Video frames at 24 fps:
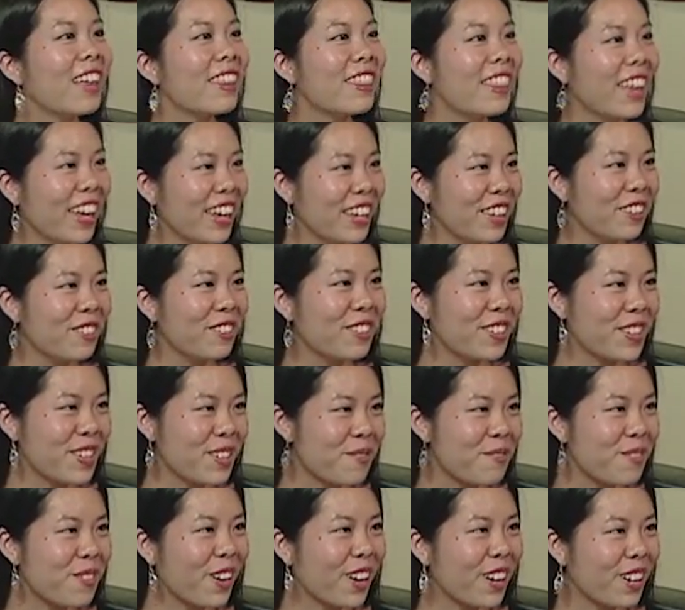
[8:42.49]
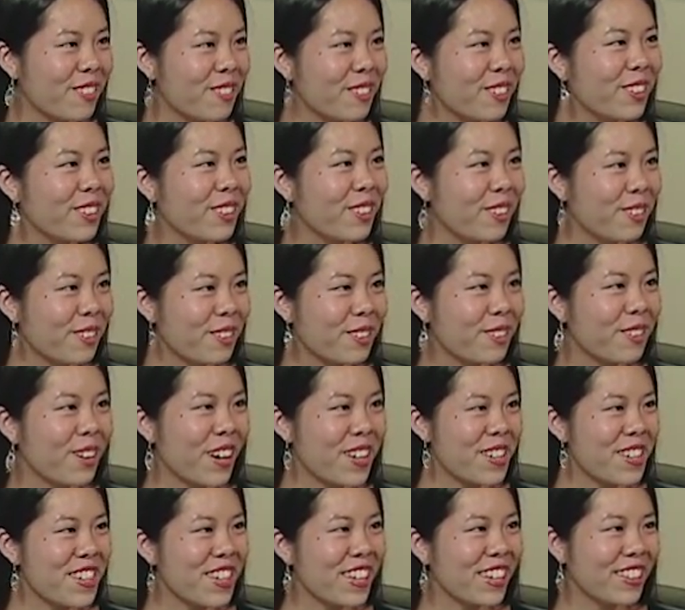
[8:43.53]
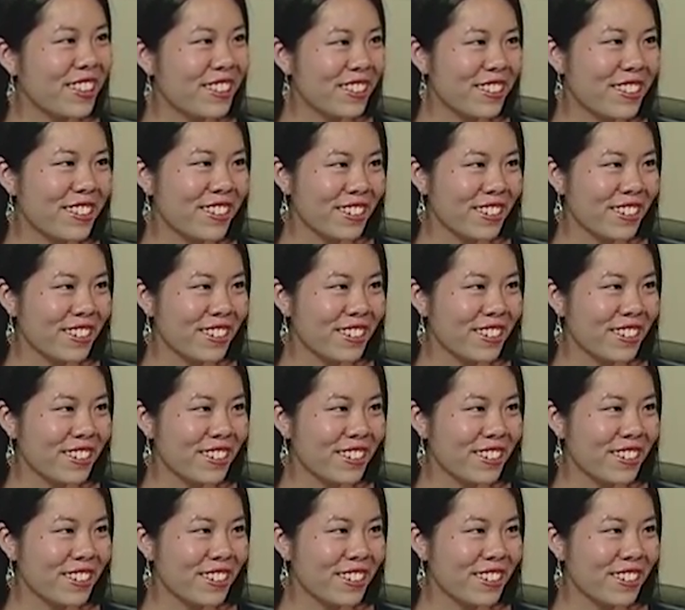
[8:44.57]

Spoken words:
Thank you, Tim, for answering those questions.